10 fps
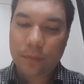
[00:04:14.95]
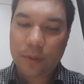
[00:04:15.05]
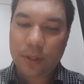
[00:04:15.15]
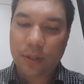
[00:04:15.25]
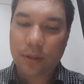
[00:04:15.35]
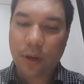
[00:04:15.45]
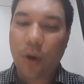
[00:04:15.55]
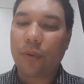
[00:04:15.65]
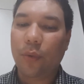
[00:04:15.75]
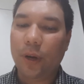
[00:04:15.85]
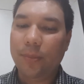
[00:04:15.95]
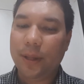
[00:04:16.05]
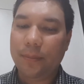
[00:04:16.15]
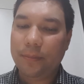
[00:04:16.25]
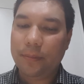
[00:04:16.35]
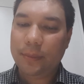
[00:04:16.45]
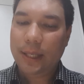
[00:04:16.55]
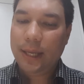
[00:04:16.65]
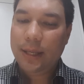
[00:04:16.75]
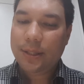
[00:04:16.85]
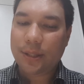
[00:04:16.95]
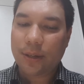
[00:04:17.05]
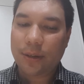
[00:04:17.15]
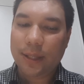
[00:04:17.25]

You overwhelm them. So